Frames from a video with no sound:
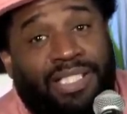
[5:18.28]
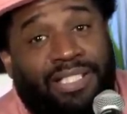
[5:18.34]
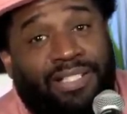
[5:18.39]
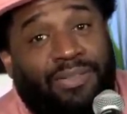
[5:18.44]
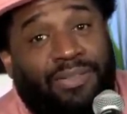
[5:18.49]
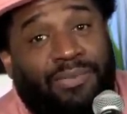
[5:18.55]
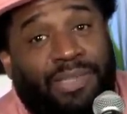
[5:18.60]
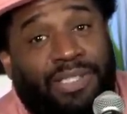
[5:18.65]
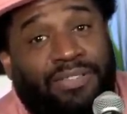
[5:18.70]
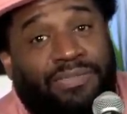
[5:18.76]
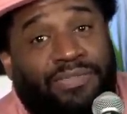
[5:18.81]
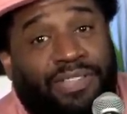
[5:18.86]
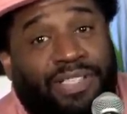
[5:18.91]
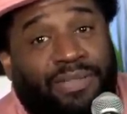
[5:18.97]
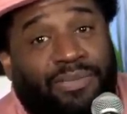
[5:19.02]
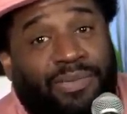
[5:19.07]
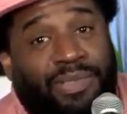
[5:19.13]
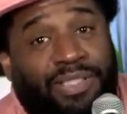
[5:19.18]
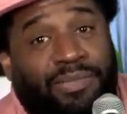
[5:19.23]
but they don't
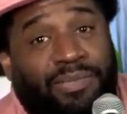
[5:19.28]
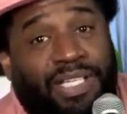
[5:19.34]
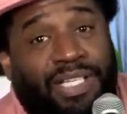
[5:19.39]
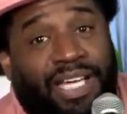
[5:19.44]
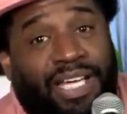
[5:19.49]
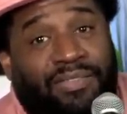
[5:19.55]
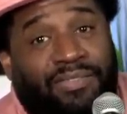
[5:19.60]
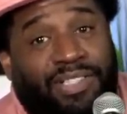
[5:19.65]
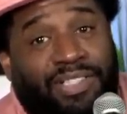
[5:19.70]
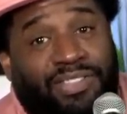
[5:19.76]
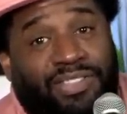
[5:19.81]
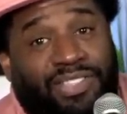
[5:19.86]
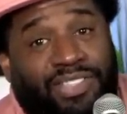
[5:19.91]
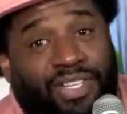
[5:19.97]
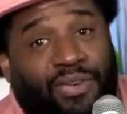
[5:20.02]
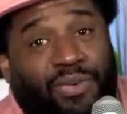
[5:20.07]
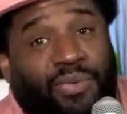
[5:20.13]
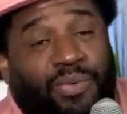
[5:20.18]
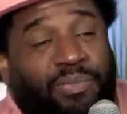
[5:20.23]
motherfucking really be having a
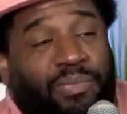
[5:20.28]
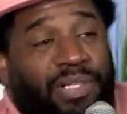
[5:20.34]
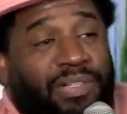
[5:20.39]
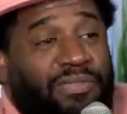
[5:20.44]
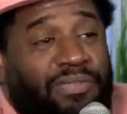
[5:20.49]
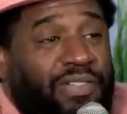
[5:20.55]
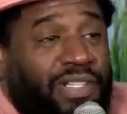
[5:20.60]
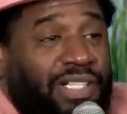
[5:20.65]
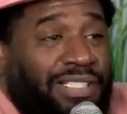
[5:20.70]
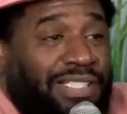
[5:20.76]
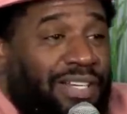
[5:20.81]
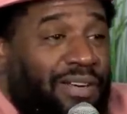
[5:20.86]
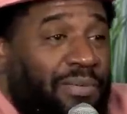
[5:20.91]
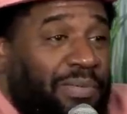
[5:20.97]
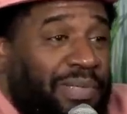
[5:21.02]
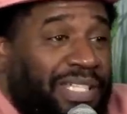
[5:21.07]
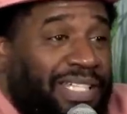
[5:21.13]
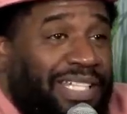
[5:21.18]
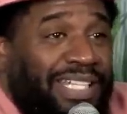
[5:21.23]
show where motherfuckers
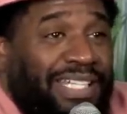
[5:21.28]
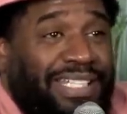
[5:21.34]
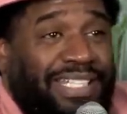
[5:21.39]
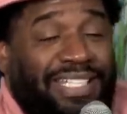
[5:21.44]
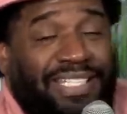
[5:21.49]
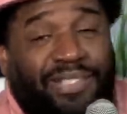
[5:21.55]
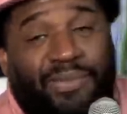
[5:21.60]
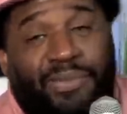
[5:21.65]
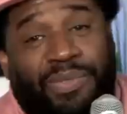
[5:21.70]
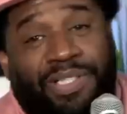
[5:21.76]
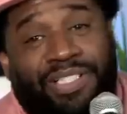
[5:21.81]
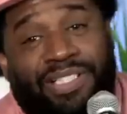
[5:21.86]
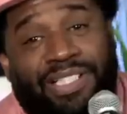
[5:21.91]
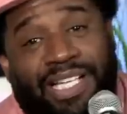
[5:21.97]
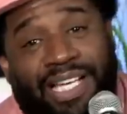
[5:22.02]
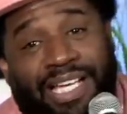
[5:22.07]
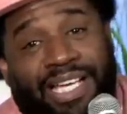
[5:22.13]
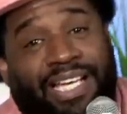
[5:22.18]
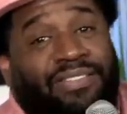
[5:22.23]
gonna be in there getting a
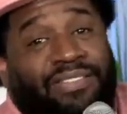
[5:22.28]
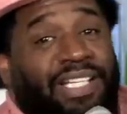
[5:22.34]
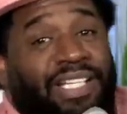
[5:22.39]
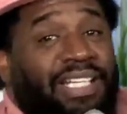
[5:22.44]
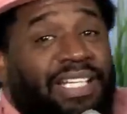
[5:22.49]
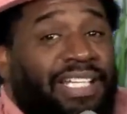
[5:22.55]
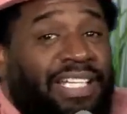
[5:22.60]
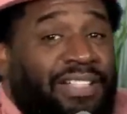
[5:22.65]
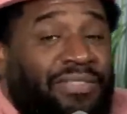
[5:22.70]
real laugh.